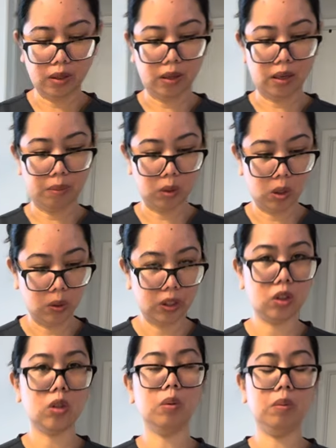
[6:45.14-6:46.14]
I'm going
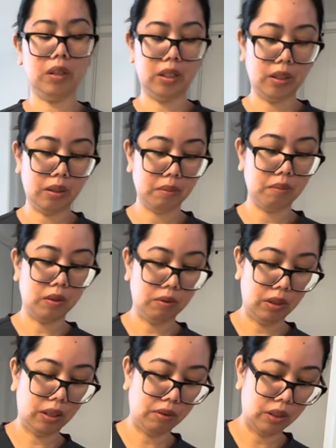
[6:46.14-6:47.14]
to be
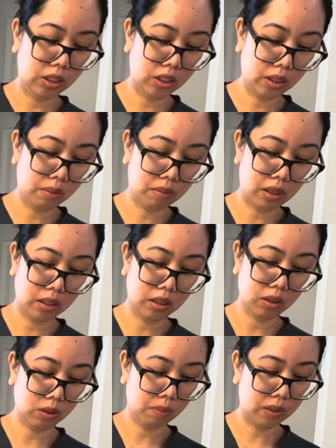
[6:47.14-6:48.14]
rearranging my
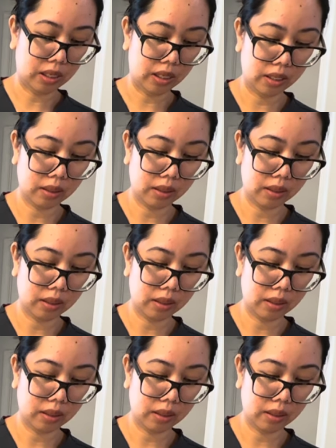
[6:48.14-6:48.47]
supply.